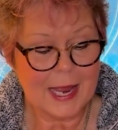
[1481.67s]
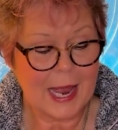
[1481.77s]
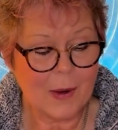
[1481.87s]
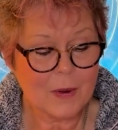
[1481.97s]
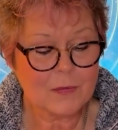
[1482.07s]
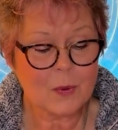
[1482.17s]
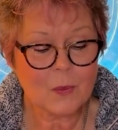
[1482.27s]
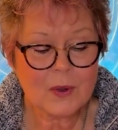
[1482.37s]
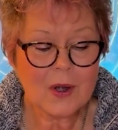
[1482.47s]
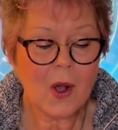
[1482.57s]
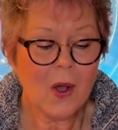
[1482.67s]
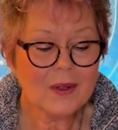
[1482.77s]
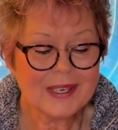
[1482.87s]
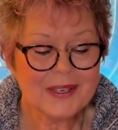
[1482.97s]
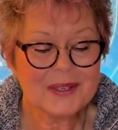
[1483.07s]
However, we're
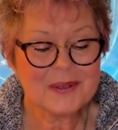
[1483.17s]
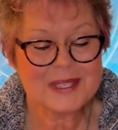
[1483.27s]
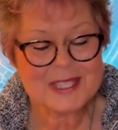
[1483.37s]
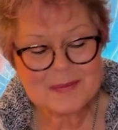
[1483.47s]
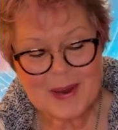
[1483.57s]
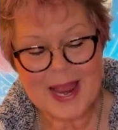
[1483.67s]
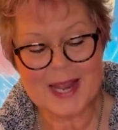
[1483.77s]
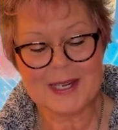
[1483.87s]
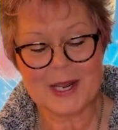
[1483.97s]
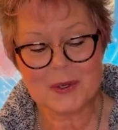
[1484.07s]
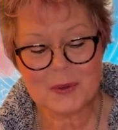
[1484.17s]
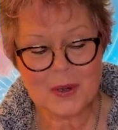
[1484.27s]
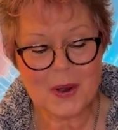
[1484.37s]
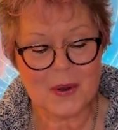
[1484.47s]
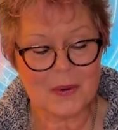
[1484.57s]
all here to expand and
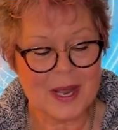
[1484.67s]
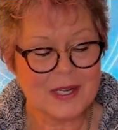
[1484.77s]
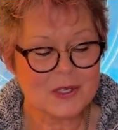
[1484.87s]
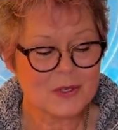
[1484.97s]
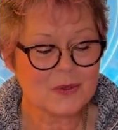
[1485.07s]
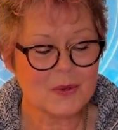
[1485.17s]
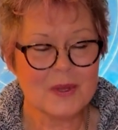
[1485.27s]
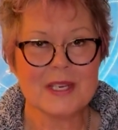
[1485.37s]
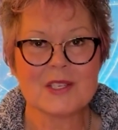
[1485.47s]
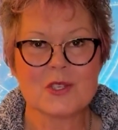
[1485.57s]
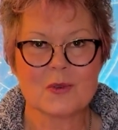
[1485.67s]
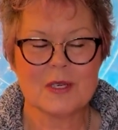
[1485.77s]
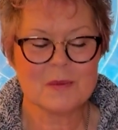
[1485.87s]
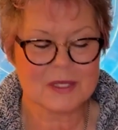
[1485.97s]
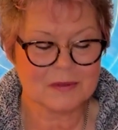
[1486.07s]
grow, and it's through the
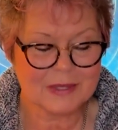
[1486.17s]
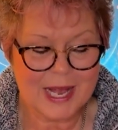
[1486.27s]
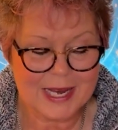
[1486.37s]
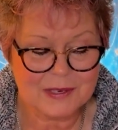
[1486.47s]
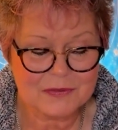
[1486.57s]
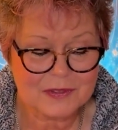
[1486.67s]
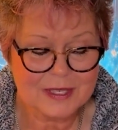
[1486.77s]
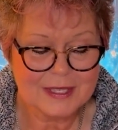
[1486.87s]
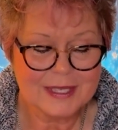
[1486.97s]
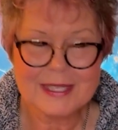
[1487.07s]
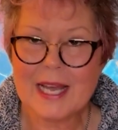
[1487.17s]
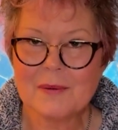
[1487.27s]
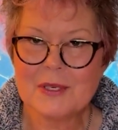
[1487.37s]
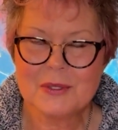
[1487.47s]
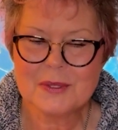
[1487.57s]
extremes of life
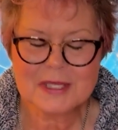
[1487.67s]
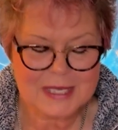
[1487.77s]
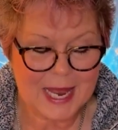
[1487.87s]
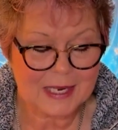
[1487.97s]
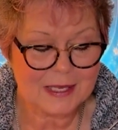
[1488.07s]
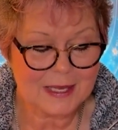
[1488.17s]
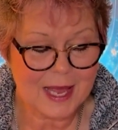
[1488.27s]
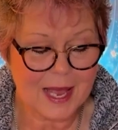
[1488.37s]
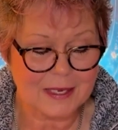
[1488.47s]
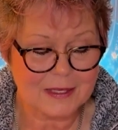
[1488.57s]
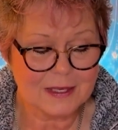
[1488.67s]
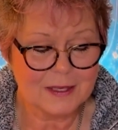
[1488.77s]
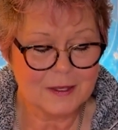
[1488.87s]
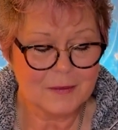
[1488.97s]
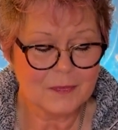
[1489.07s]
that we do exactly that.
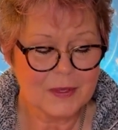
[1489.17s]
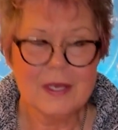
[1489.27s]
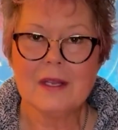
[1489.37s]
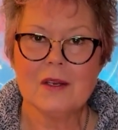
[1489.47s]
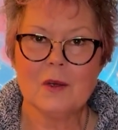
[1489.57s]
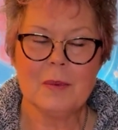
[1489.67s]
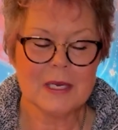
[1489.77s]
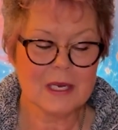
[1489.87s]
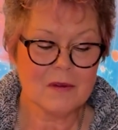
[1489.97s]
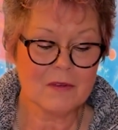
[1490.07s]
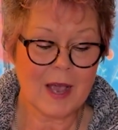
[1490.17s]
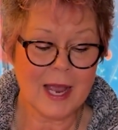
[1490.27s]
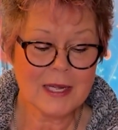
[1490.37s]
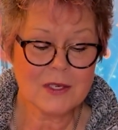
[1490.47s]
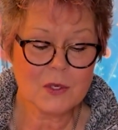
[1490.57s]
You're being
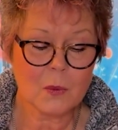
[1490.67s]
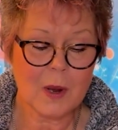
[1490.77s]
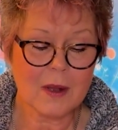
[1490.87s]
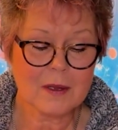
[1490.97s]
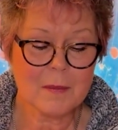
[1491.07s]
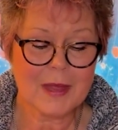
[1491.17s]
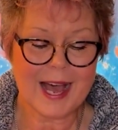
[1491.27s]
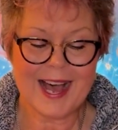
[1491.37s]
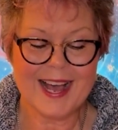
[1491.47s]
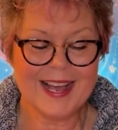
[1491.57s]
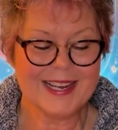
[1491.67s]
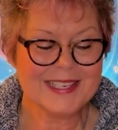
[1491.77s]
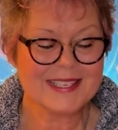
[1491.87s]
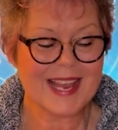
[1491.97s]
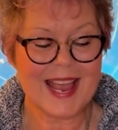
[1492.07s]
invited to welcome the
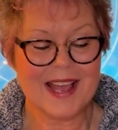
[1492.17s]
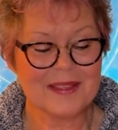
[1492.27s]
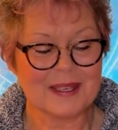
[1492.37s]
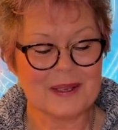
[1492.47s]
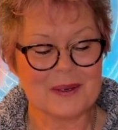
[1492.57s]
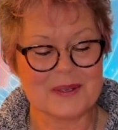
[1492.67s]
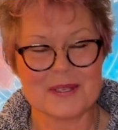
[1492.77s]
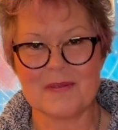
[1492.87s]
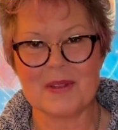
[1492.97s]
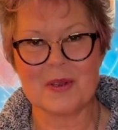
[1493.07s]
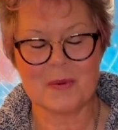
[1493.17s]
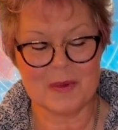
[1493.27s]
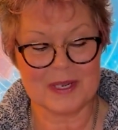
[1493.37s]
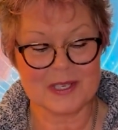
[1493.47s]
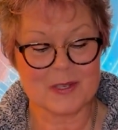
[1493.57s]
highs and the lows of the
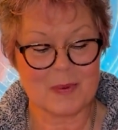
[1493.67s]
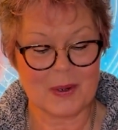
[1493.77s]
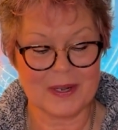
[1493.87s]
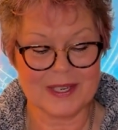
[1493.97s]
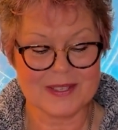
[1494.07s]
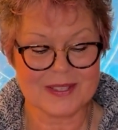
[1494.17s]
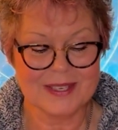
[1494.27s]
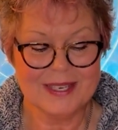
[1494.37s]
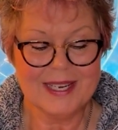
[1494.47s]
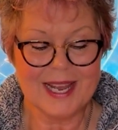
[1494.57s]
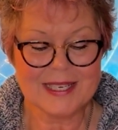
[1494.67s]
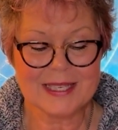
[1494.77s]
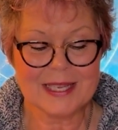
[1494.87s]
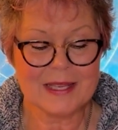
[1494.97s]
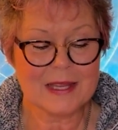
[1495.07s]
human experience, and
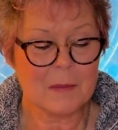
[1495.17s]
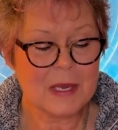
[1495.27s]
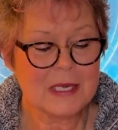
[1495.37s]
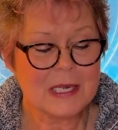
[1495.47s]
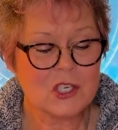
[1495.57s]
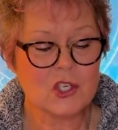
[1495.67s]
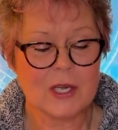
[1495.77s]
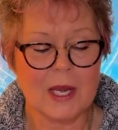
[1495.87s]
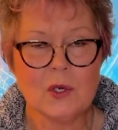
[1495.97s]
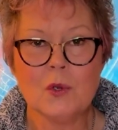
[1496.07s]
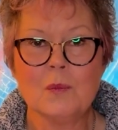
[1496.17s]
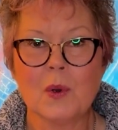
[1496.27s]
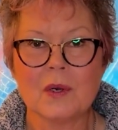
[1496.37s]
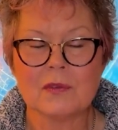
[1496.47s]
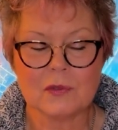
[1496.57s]
to let them initiate you
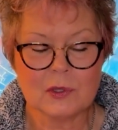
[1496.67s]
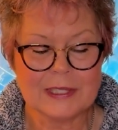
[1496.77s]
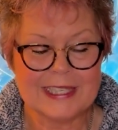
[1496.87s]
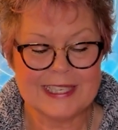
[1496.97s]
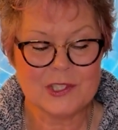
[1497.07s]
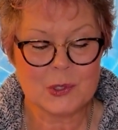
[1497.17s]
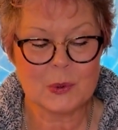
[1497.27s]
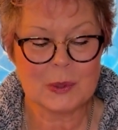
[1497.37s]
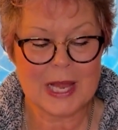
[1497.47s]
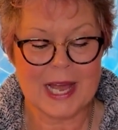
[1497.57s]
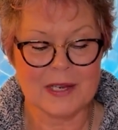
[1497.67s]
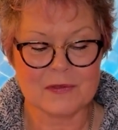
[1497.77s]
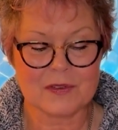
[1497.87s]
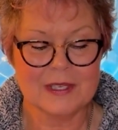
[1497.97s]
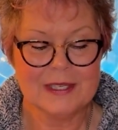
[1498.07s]
more fully into
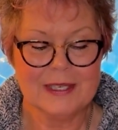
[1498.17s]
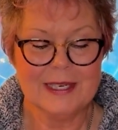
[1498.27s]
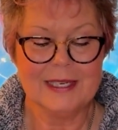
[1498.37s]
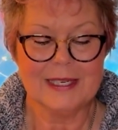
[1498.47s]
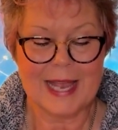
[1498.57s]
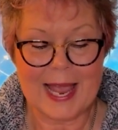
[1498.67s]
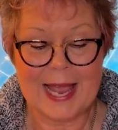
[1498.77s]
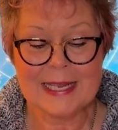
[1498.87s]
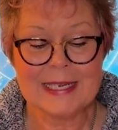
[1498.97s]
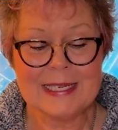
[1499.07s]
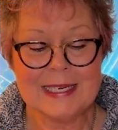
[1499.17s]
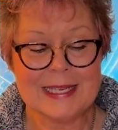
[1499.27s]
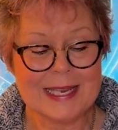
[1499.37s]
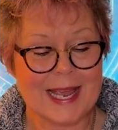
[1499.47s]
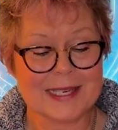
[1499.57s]
life. Agony
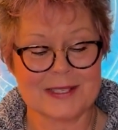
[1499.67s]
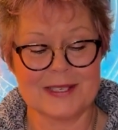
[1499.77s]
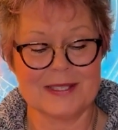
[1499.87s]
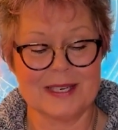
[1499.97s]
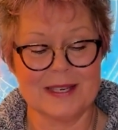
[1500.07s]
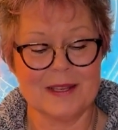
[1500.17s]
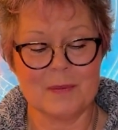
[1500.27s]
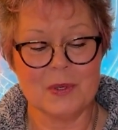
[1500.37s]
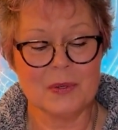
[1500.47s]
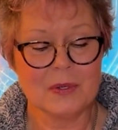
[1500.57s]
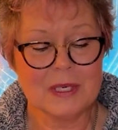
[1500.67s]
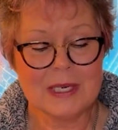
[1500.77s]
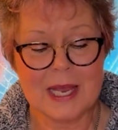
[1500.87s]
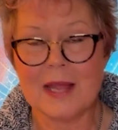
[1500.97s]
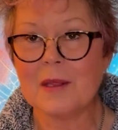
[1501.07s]
and the ecstasy, the
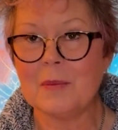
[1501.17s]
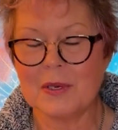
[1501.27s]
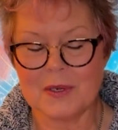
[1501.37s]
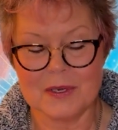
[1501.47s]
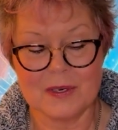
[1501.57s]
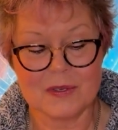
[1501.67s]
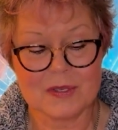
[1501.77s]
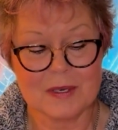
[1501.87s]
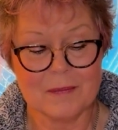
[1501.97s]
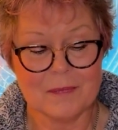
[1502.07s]
beauty and the bitterness.